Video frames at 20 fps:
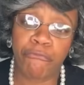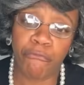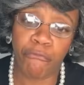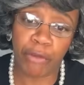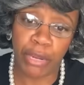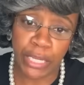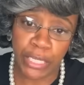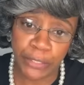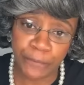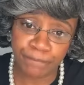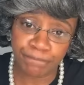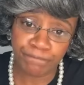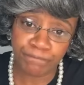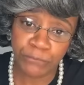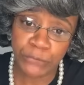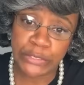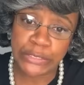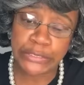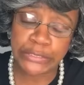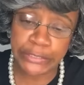and free.
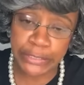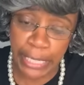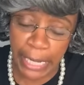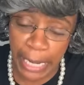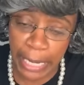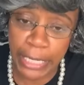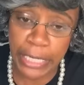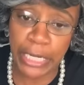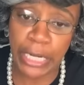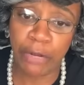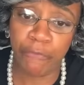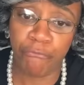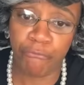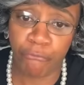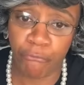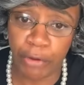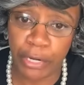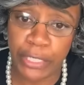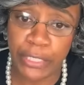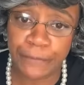Stinking and
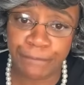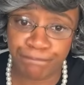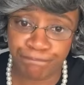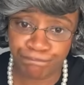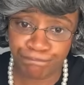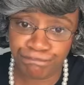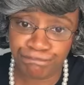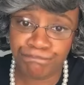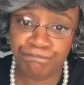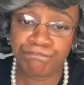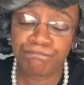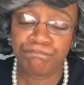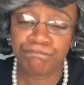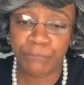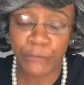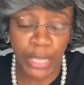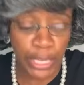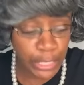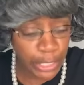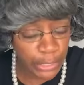free.
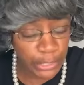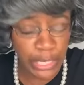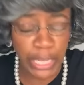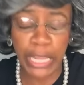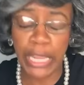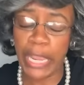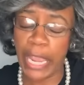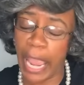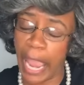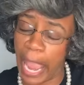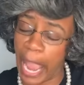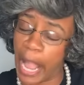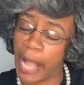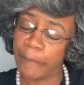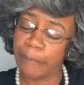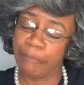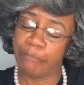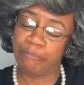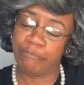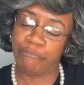And you need
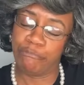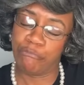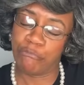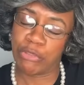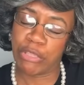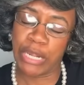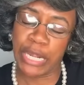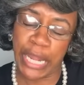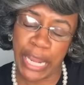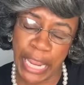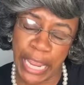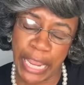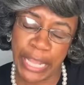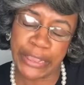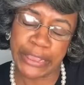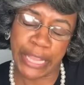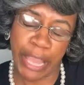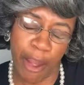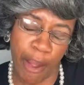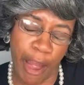help. You need
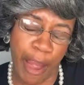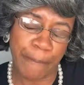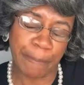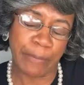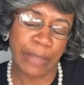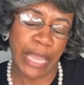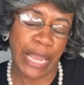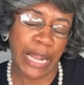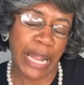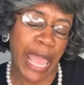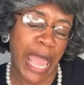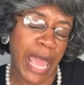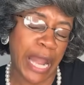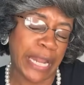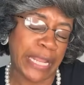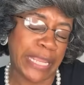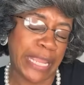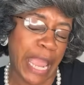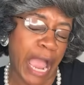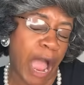therapy. A lot
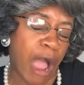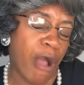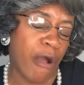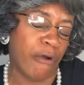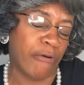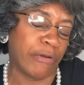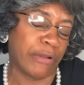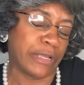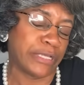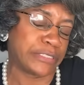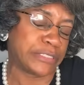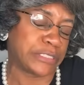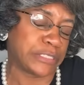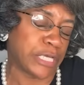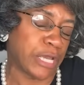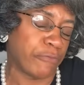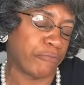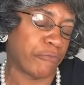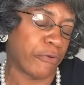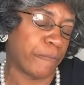of y'all
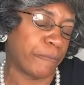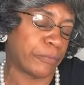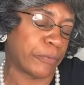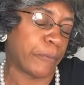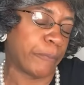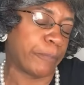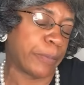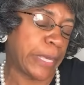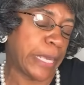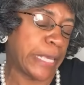suffering from